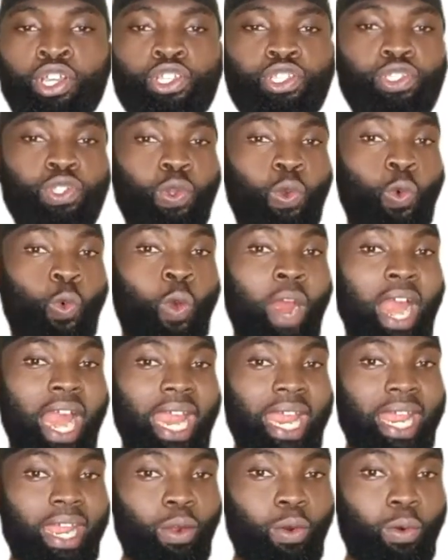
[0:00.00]
So
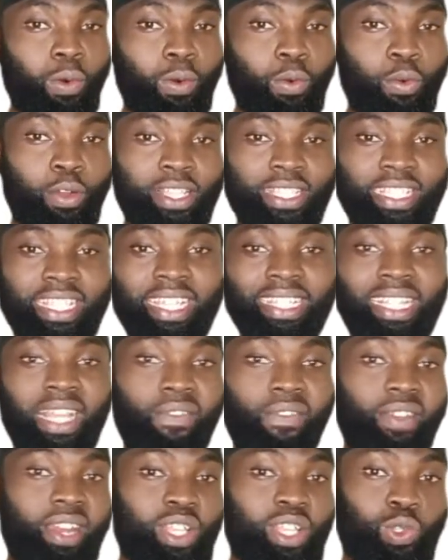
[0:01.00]
why was the
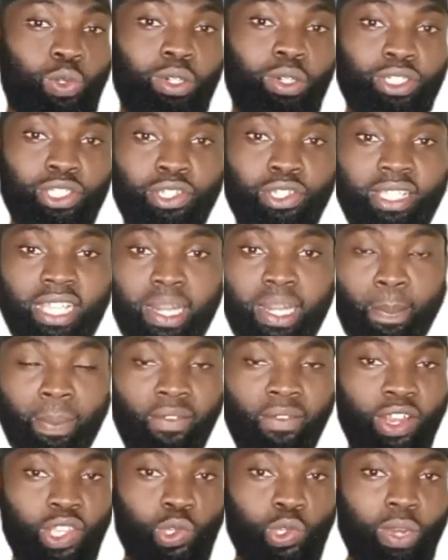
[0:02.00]
definite word used in the
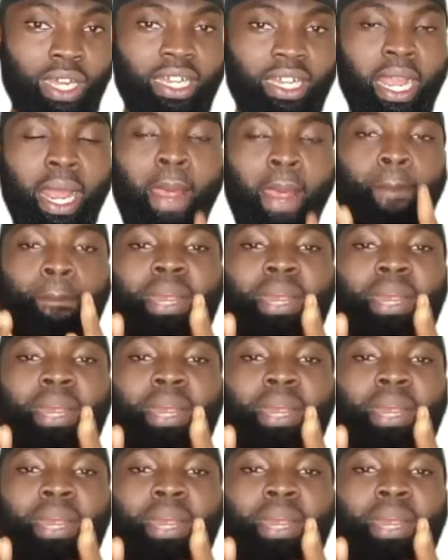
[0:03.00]
previous one?